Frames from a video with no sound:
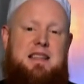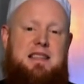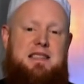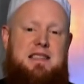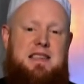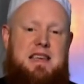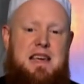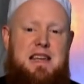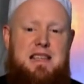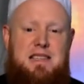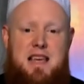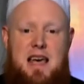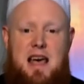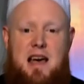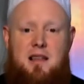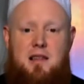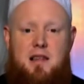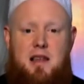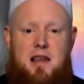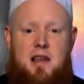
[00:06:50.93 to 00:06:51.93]

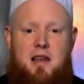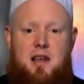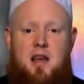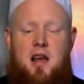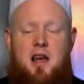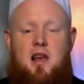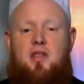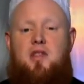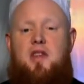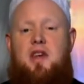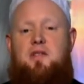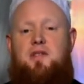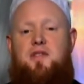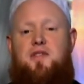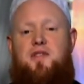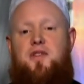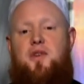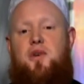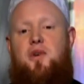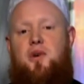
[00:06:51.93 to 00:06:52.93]
detailing the
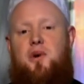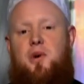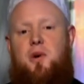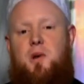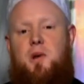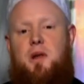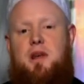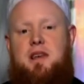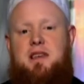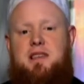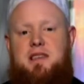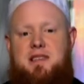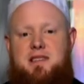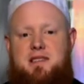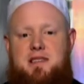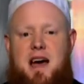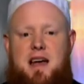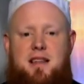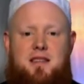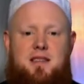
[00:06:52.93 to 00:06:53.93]
full
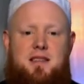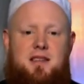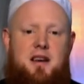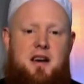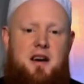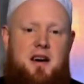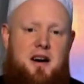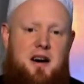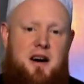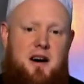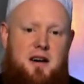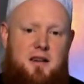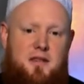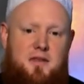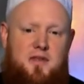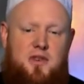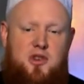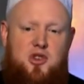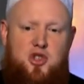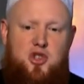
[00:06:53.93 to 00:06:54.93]
set
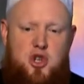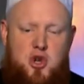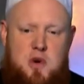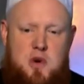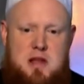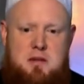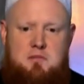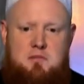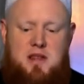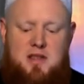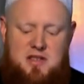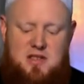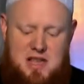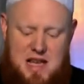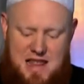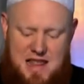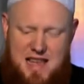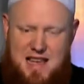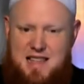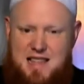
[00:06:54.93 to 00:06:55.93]
of treatments
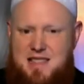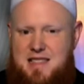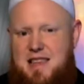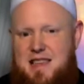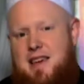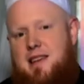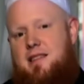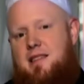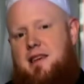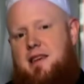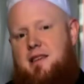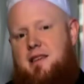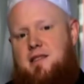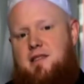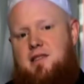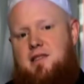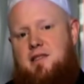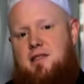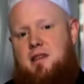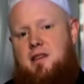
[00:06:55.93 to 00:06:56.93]
and the
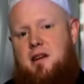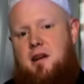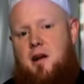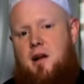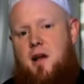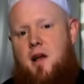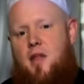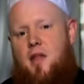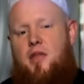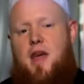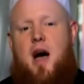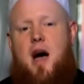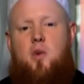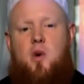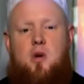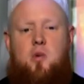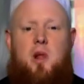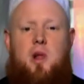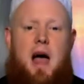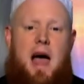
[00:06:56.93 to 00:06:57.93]
dealings that
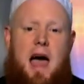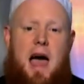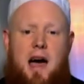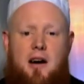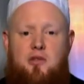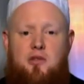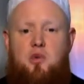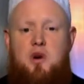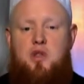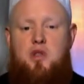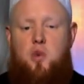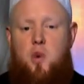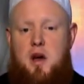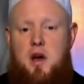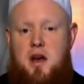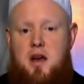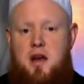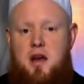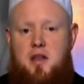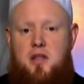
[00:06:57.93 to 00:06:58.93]
we will have with
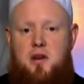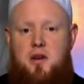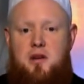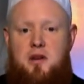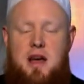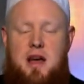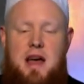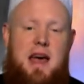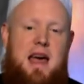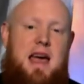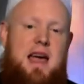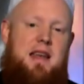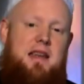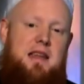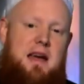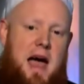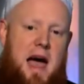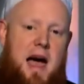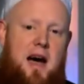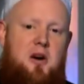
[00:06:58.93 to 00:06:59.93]
one another and
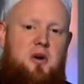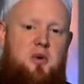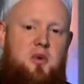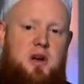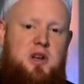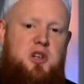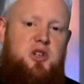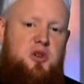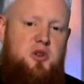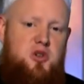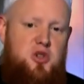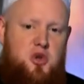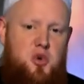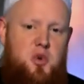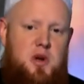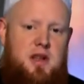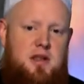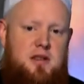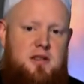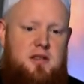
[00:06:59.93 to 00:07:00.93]
how we should
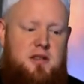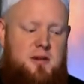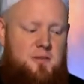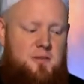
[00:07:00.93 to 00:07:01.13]
treat